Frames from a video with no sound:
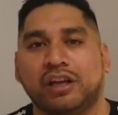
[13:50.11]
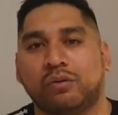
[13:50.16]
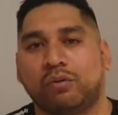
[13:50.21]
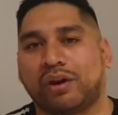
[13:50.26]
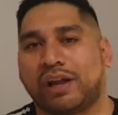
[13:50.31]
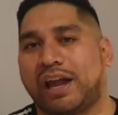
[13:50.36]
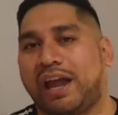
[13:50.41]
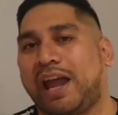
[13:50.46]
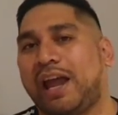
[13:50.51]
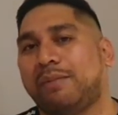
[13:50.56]

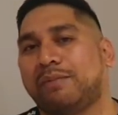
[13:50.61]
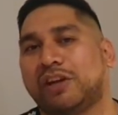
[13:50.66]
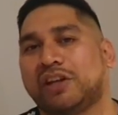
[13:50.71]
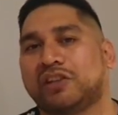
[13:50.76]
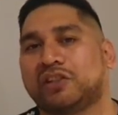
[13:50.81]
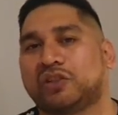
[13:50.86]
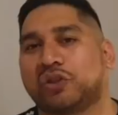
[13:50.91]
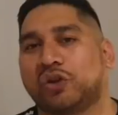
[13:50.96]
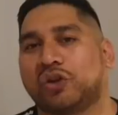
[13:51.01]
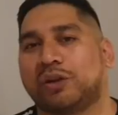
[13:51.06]
What I am
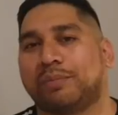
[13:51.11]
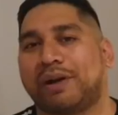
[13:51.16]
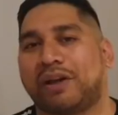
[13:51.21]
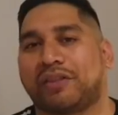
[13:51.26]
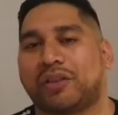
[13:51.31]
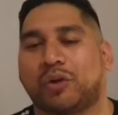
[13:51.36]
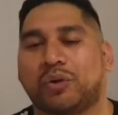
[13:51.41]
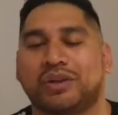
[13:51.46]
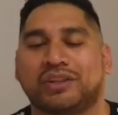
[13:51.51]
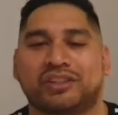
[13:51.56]
concerned
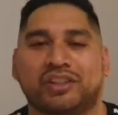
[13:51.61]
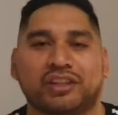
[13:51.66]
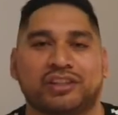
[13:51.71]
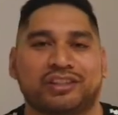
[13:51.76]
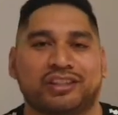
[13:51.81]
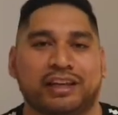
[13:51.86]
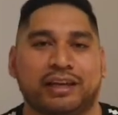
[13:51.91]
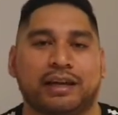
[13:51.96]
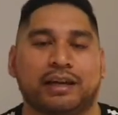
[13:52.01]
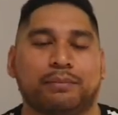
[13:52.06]
about, though, is the
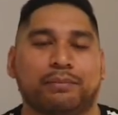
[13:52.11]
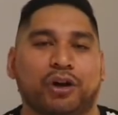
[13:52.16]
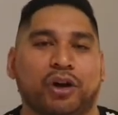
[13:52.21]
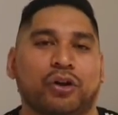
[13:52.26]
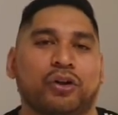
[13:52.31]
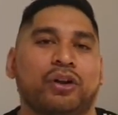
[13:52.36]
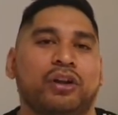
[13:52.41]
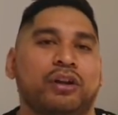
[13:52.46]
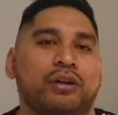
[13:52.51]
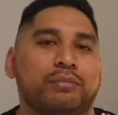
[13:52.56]

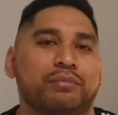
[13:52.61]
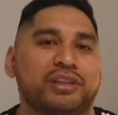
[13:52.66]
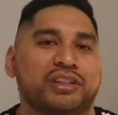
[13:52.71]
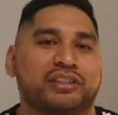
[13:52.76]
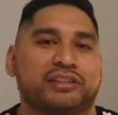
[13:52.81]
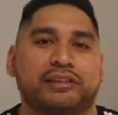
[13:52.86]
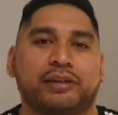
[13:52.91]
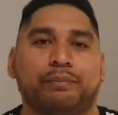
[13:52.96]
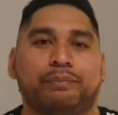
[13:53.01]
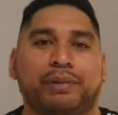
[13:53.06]
TMO,
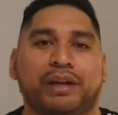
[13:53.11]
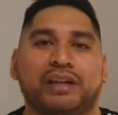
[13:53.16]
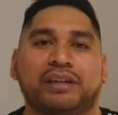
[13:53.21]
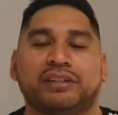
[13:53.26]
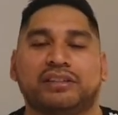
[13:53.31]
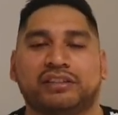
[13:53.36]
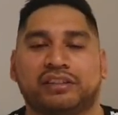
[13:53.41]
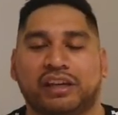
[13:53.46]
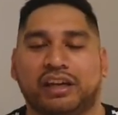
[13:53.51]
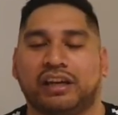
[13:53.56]
Mr. Ben
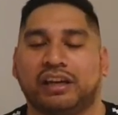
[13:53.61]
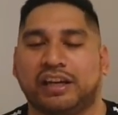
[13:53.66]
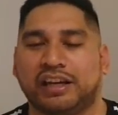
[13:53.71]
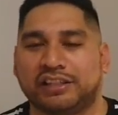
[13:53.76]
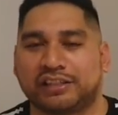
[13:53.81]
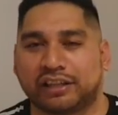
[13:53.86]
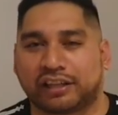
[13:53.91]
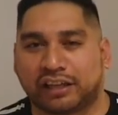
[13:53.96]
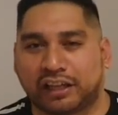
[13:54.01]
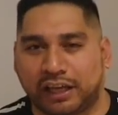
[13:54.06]
Skeen.
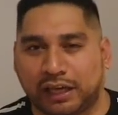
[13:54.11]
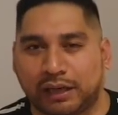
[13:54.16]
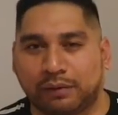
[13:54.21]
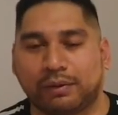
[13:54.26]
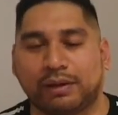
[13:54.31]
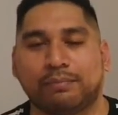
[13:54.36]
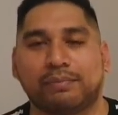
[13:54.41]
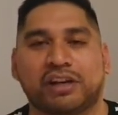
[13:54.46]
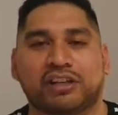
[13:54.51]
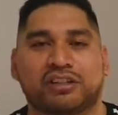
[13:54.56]
He's a
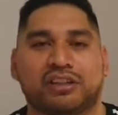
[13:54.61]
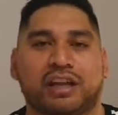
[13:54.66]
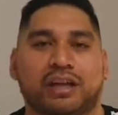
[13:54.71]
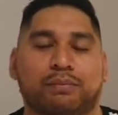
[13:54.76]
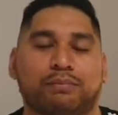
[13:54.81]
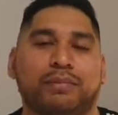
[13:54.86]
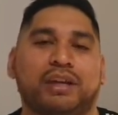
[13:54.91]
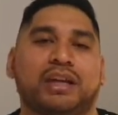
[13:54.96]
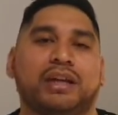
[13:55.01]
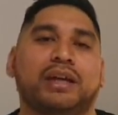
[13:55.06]
Kiwi, much
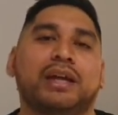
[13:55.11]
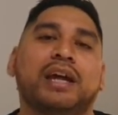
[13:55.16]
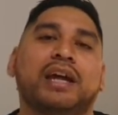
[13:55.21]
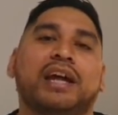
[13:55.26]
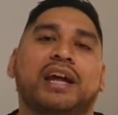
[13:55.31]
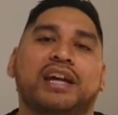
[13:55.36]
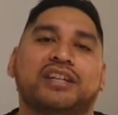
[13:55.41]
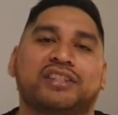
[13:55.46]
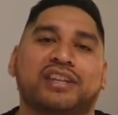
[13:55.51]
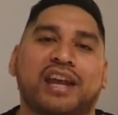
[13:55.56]
like me.
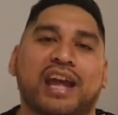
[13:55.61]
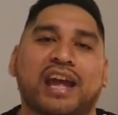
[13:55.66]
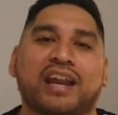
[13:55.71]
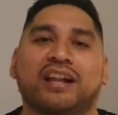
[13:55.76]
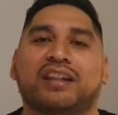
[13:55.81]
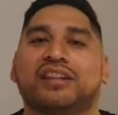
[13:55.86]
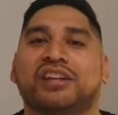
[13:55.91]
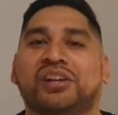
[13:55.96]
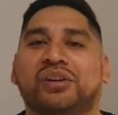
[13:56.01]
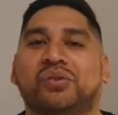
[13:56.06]
He's an
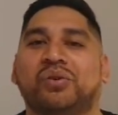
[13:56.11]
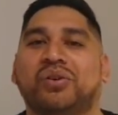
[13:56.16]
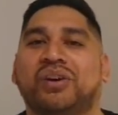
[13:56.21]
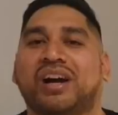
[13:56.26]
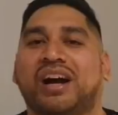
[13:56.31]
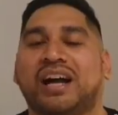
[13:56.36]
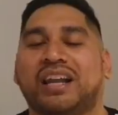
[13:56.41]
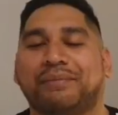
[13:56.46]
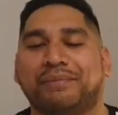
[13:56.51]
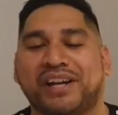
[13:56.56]
analytical
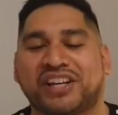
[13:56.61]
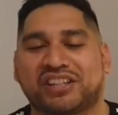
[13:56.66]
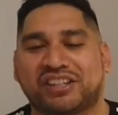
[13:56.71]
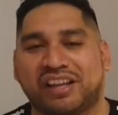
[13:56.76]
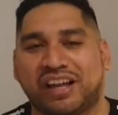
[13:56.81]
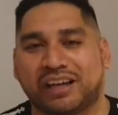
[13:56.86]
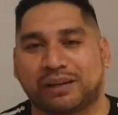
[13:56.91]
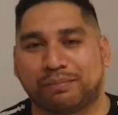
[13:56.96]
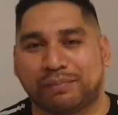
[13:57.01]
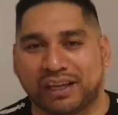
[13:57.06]
guy, much
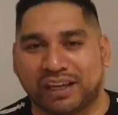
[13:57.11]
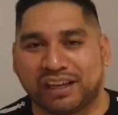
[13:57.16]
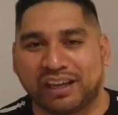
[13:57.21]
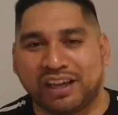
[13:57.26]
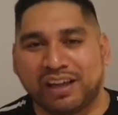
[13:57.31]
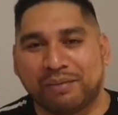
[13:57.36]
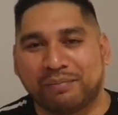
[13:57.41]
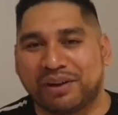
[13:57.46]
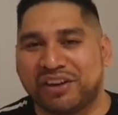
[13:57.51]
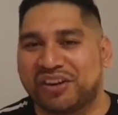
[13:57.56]
like me,
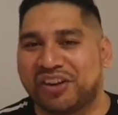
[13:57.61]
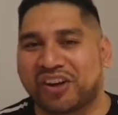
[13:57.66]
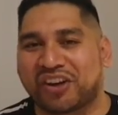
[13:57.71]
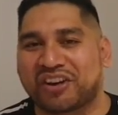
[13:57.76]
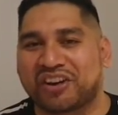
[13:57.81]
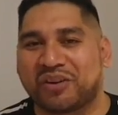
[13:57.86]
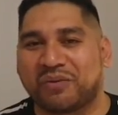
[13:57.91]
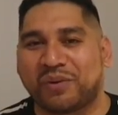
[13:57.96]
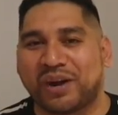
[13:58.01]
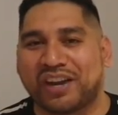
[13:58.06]
but
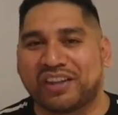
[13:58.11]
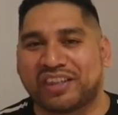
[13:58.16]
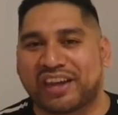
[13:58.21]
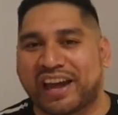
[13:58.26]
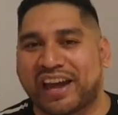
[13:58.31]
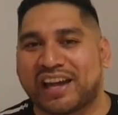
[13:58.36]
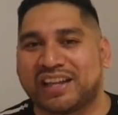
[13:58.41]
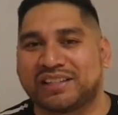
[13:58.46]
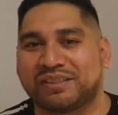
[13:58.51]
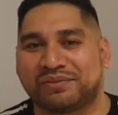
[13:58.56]
not in a way
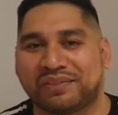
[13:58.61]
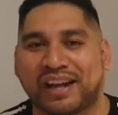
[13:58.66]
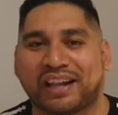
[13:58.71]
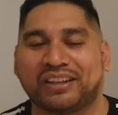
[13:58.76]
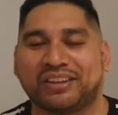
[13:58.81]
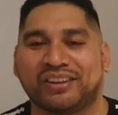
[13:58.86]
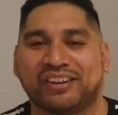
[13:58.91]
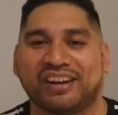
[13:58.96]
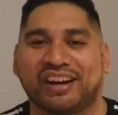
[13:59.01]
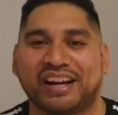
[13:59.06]
that adds
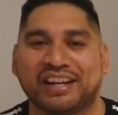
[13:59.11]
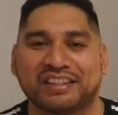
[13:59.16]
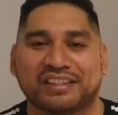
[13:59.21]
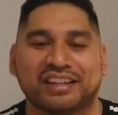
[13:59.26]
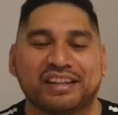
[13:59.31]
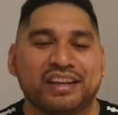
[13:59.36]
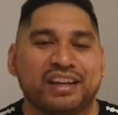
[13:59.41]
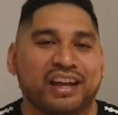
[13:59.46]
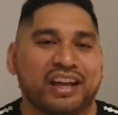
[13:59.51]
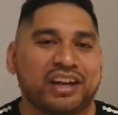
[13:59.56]
value, guys.